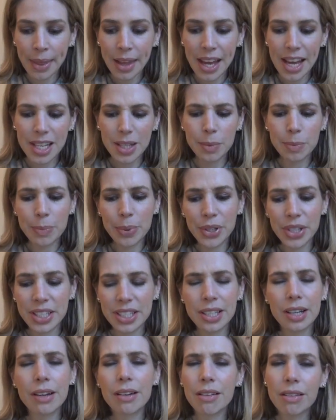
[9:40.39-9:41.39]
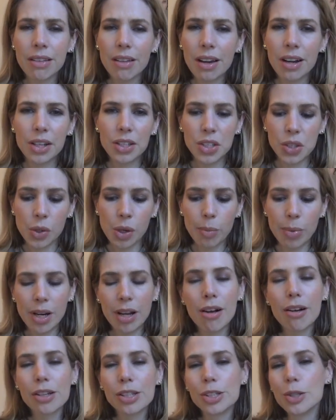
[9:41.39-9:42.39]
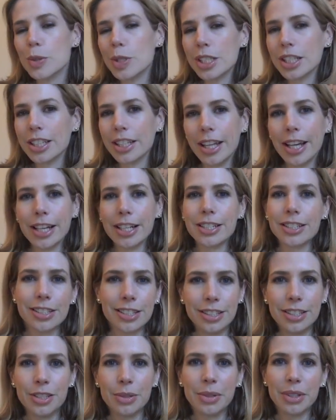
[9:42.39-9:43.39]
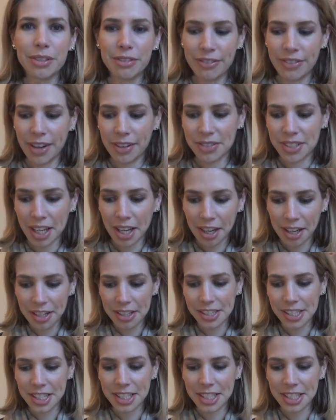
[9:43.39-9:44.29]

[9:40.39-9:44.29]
I didn't put a ton of thought into it, but I also didn't like just do it in 5 seconds.